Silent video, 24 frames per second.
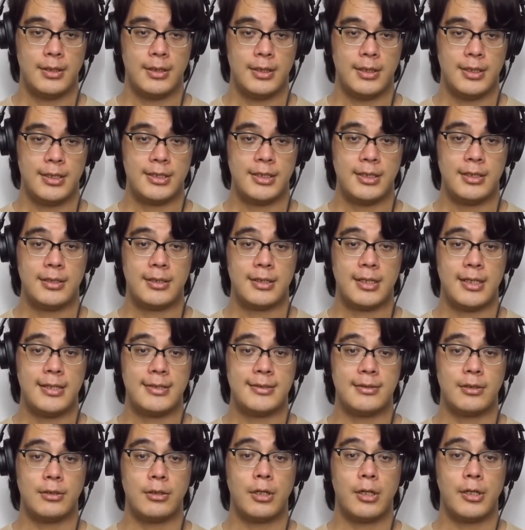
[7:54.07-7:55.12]
Shinkai's
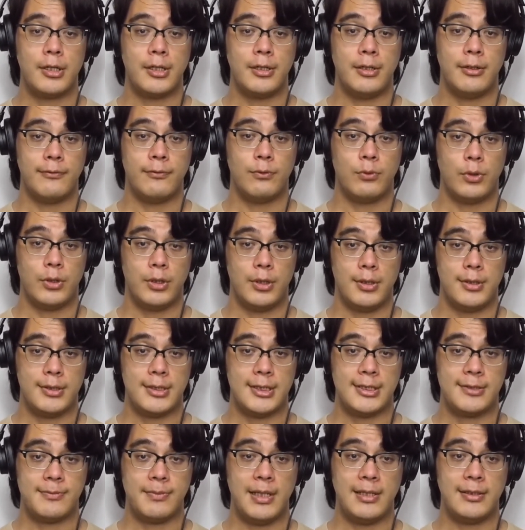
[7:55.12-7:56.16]
The Garden of Words
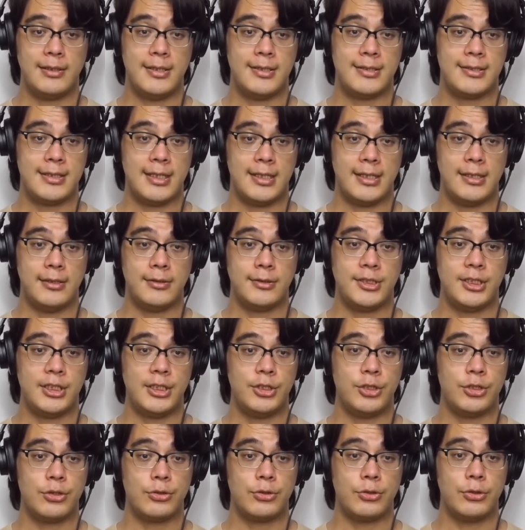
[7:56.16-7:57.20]
is mainly set in
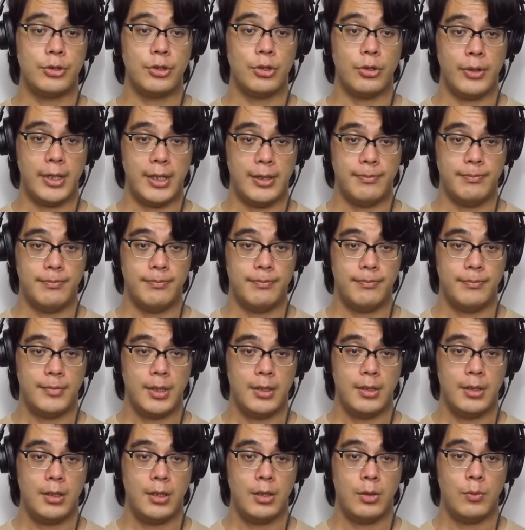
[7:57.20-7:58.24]
Shinjuku Gyoen,
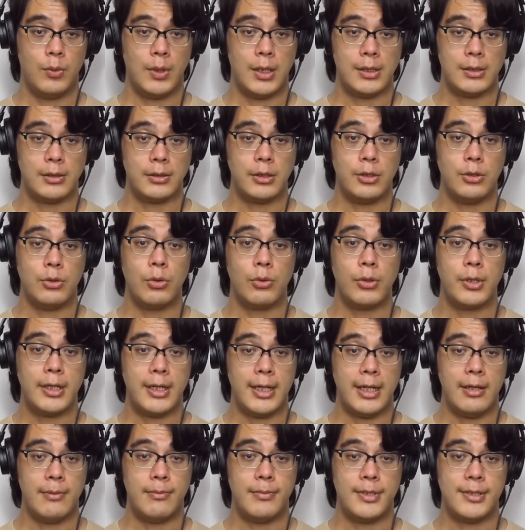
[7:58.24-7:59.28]
while Your
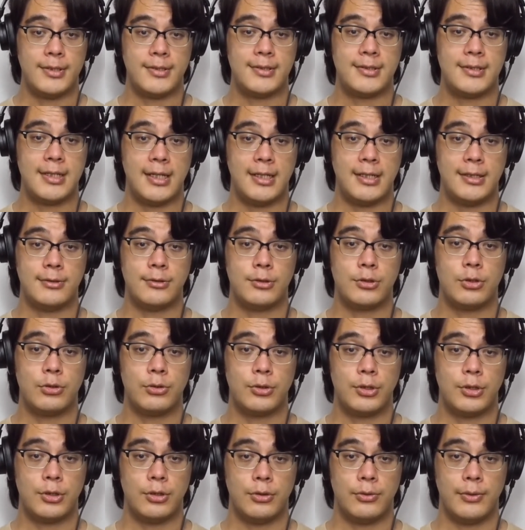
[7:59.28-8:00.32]
Name is set in
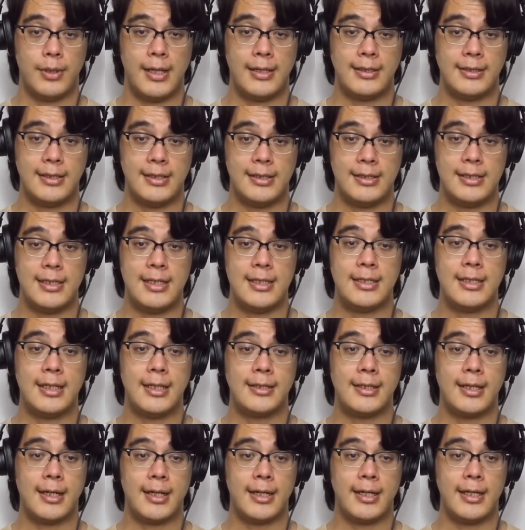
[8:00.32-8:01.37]
Tokyo and in Hida
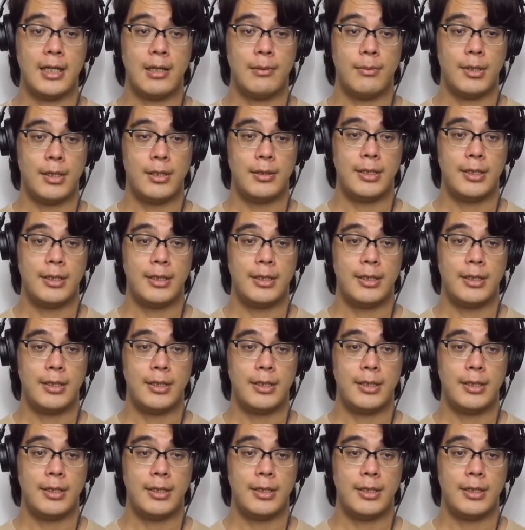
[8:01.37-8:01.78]
Takayama